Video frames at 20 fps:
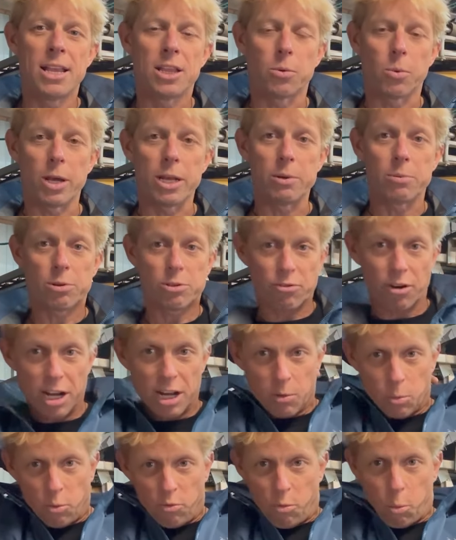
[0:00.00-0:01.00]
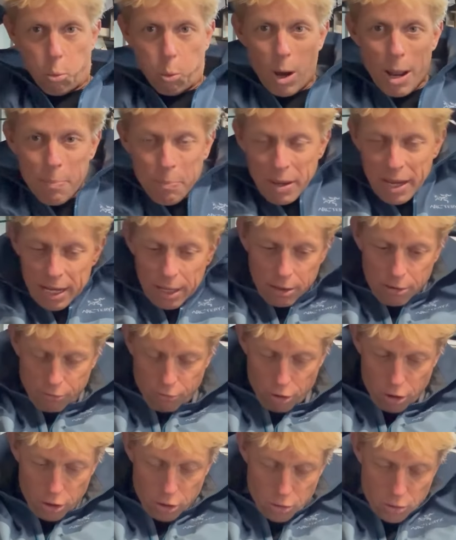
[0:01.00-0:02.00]
the wind was really whipping
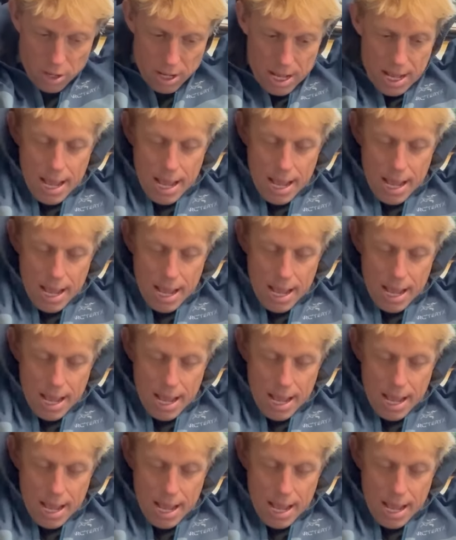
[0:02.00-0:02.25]
through.